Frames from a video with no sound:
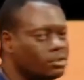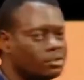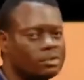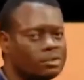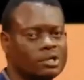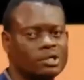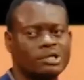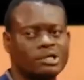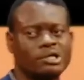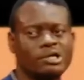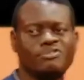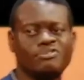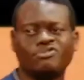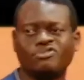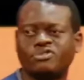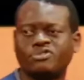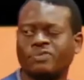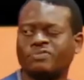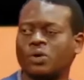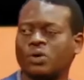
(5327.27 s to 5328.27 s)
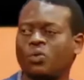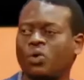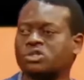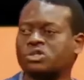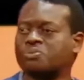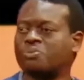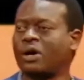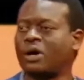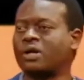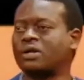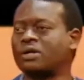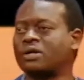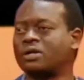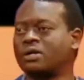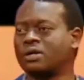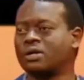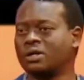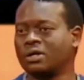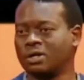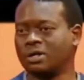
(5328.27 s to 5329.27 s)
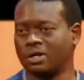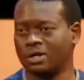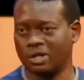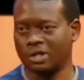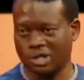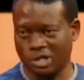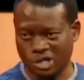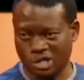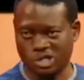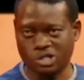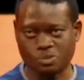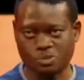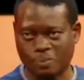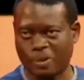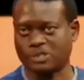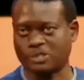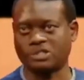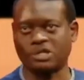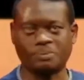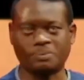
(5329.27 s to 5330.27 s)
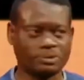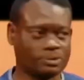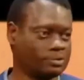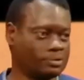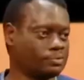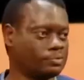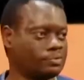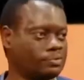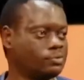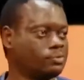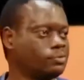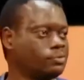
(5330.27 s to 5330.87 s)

The gift of the watchman is perception.